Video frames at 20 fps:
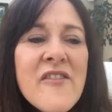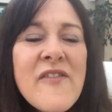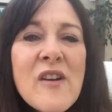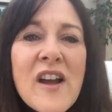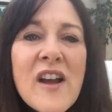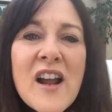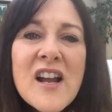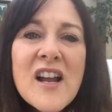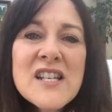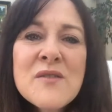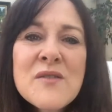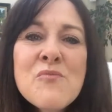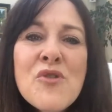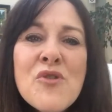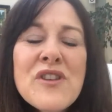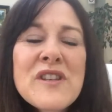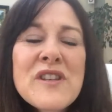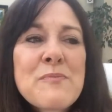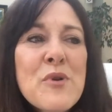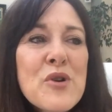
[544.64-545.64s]
of felt like I didn't
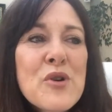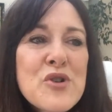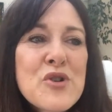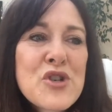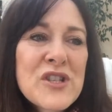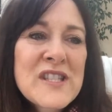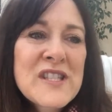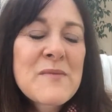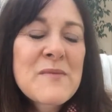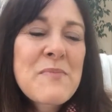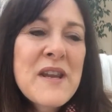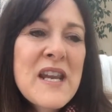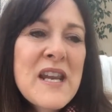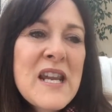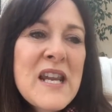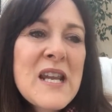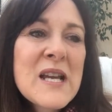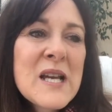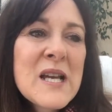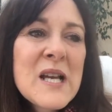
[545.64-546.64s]
want this book just to
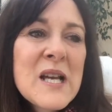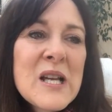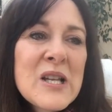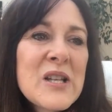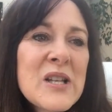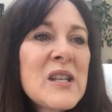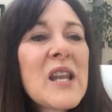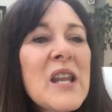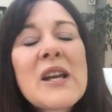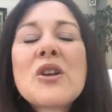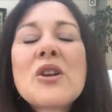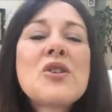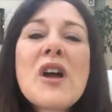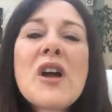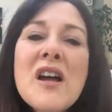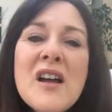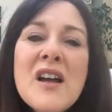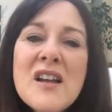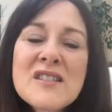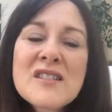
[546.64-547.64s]
be like
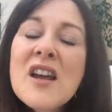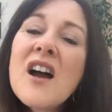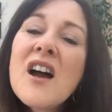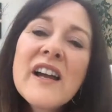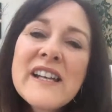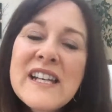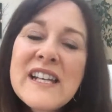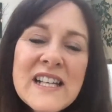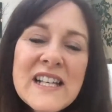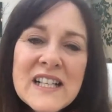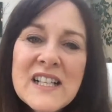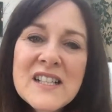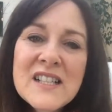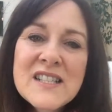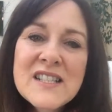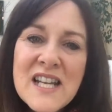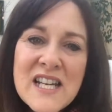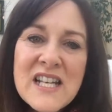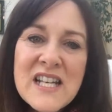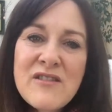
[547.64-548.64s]
a tiny little
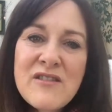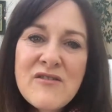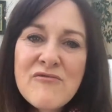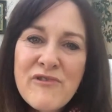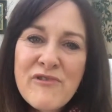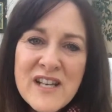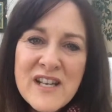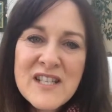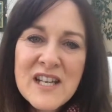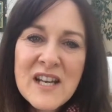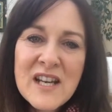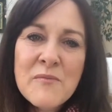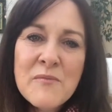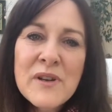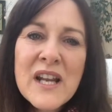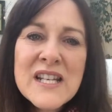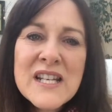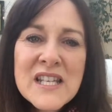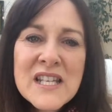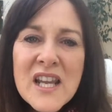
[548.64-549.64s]
daily reading,
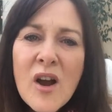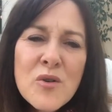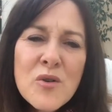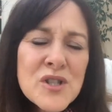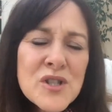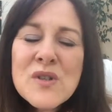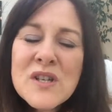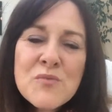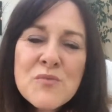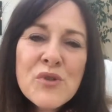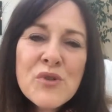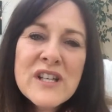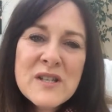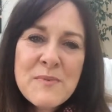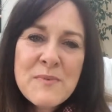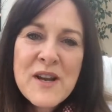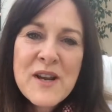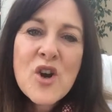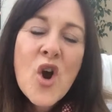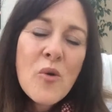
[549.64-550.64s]
but I also didn't want it
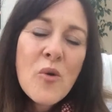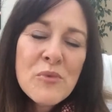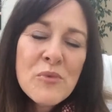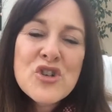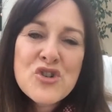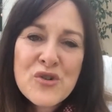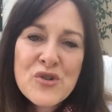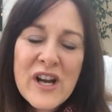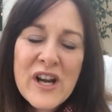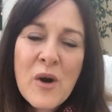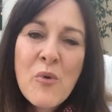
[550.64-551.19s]
to be a commentary.